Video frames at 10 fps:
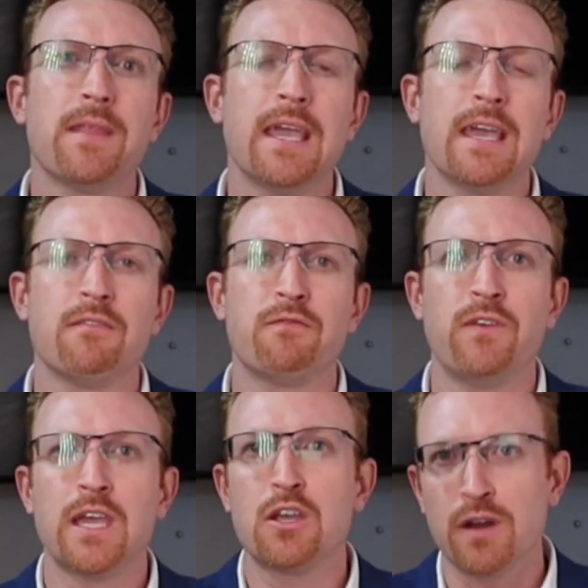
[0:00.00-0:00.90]
in
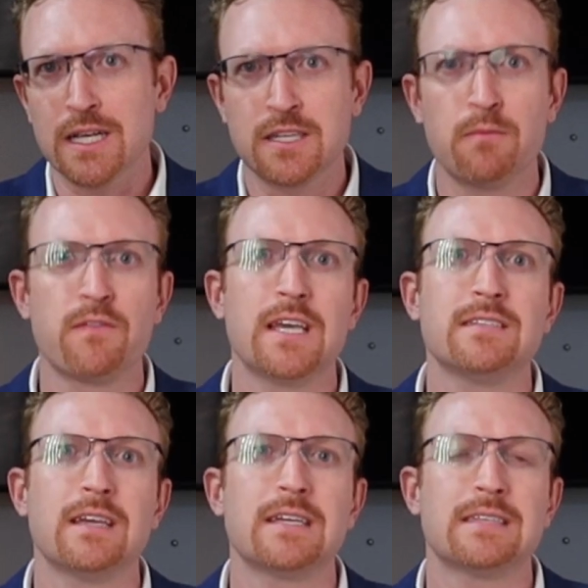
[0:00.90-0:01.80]
figuring some of
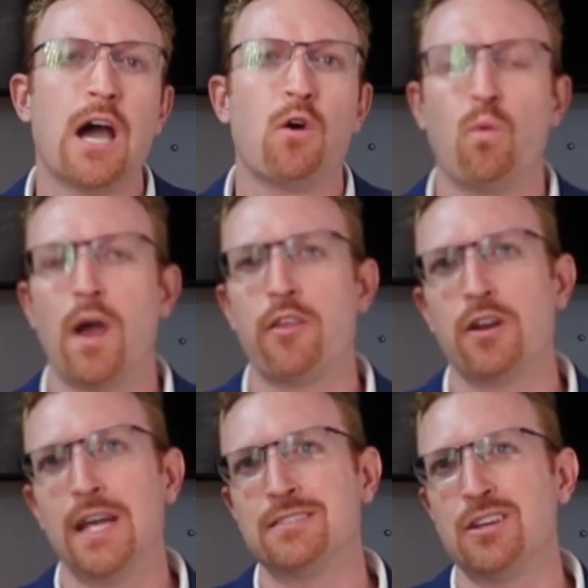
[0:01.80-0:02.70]
these things out,
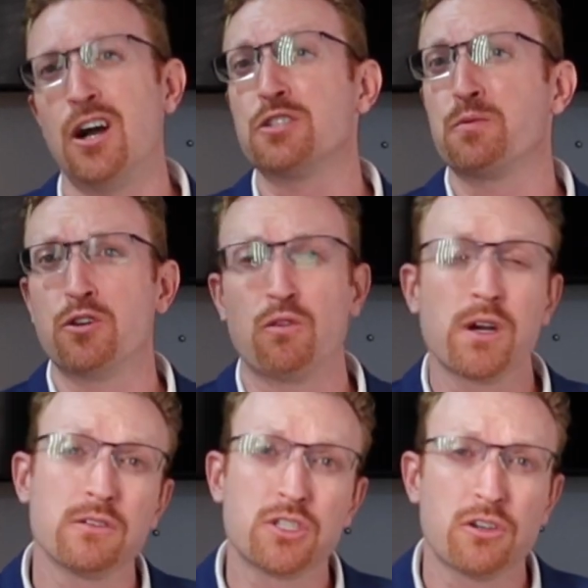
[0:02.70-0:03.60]
whether it's an
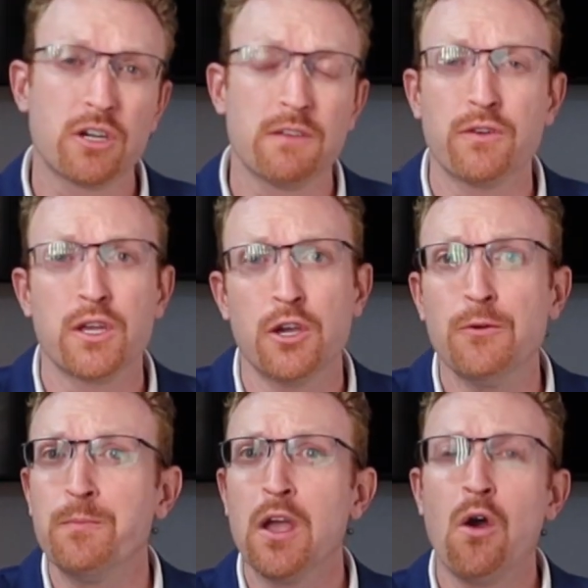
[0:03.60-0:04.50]
entrepreneurial journey for you,